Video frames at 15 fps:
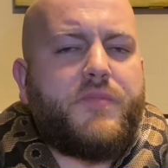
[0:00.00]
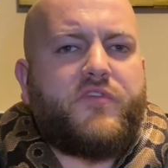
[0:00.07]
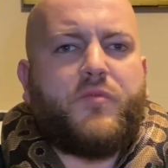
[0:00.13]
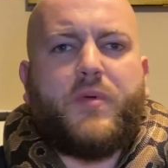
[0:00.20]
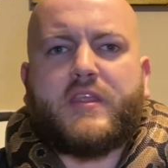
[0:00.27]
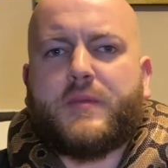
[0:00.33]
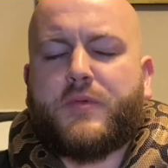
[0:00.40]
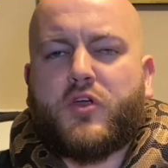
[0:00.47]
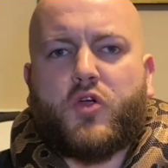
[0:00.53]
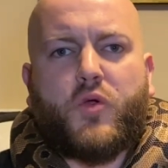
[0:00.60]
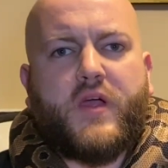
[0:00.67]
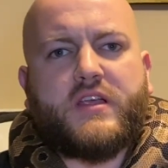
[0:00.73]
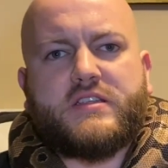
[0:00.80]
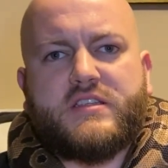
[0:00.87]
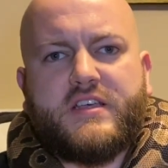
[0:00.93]
If you picked up on
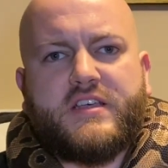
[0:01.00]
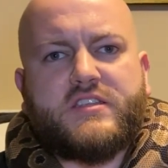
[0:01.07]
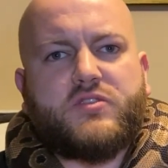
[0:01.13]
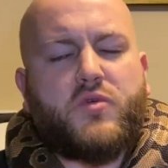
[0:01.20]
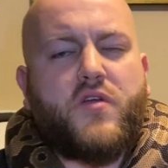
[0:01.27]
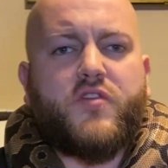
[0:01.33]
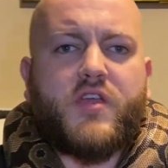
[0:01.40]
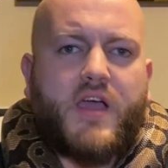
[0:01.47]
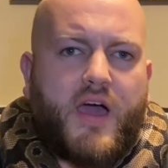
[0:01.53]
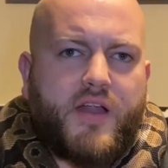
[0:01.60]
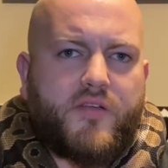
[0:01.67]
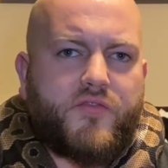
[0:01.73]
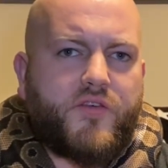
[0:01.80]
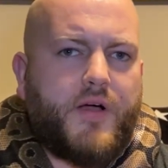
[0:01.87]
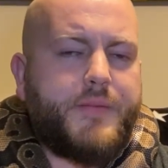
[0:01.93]
Craigslist, wherever you got
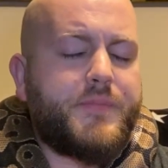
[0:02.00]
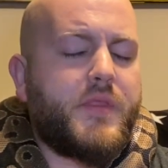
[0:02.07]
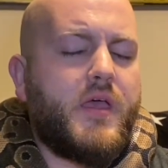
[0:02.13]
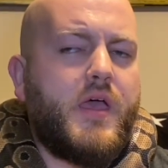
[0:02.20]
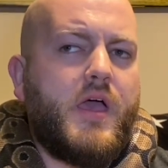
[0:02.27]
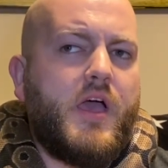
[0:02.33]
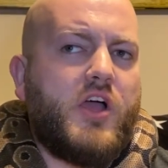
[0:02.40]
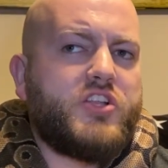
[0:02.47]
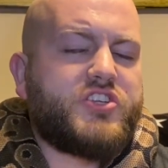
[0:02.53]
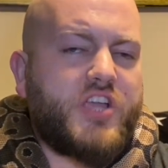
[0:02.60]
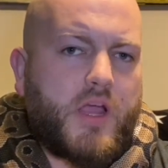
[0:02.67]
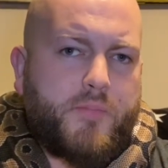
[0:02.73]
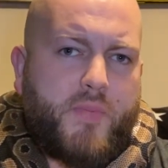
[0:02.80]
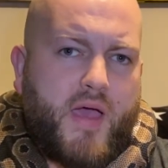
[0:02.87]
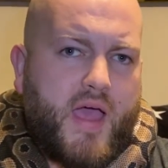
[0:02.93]
it from,
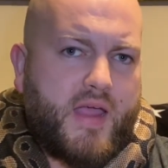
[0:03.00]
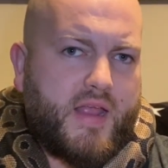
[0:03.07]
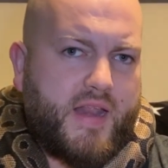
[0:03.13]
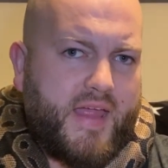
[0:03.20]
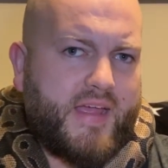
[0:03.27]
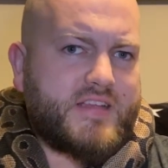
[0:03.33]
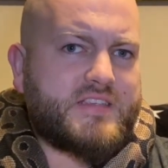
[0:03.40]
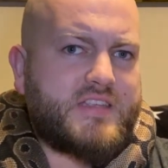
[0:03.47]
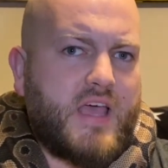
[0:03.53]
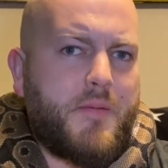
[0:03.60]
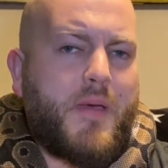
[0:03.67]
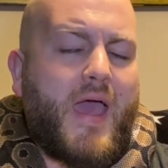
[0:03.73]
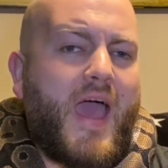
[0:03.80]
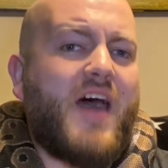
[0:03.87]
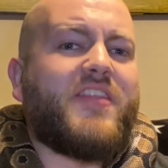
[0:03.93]
check back and ask them
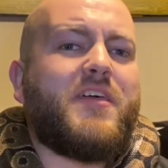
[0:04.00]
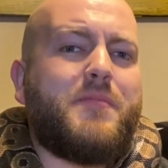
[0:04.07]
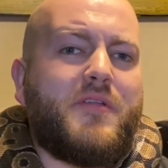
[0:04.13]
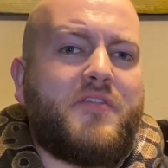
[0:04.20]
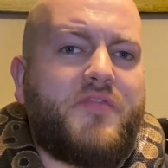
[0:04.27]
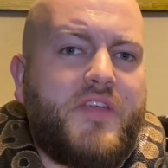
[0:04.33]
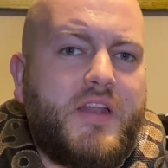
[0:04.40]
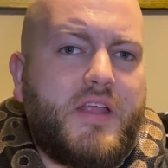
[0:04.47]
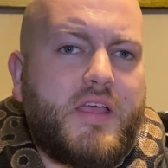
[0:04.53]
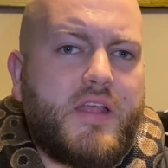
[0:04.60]
how they've been feeding